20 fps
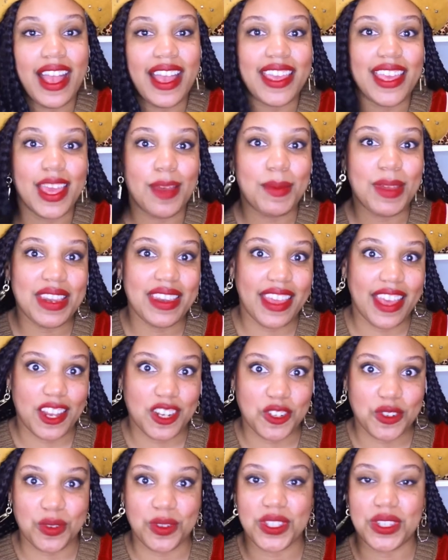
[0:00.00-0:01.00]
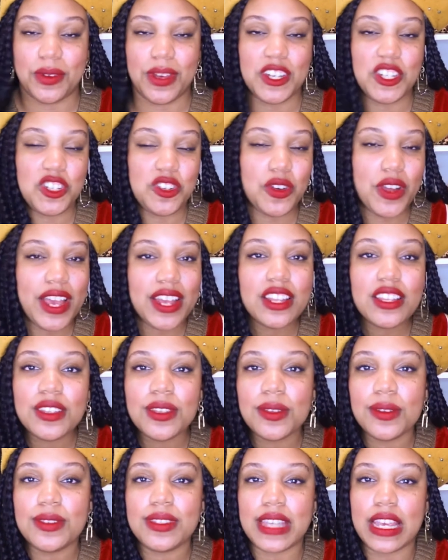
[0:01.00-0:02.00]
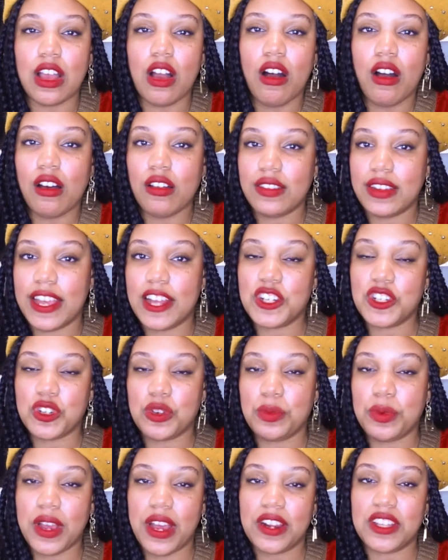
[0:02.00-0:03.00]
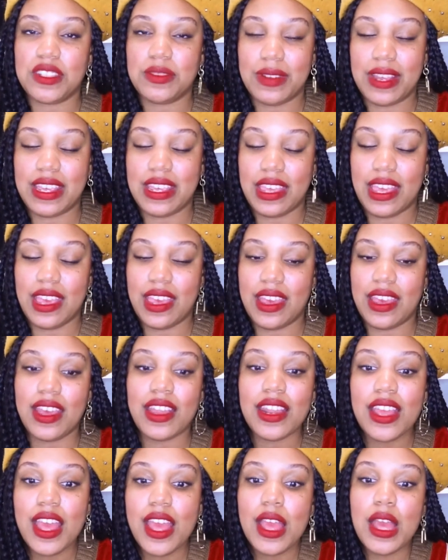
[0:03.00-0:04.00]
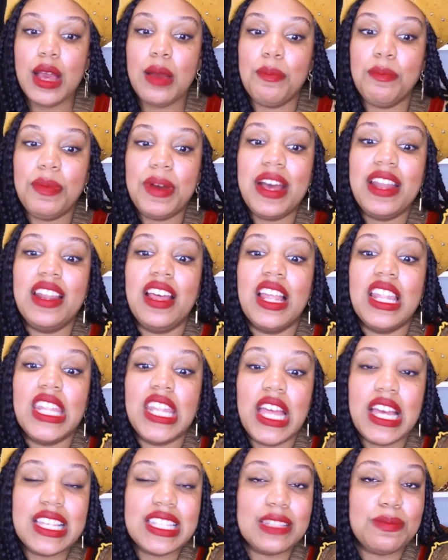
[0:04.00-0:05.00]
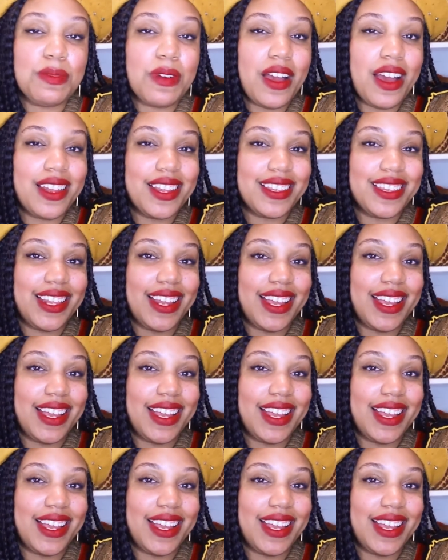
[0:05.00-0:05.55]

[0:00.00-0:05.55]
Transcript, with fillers: I am a natural, so I try to use like all natural products when I can. But a Lux product that I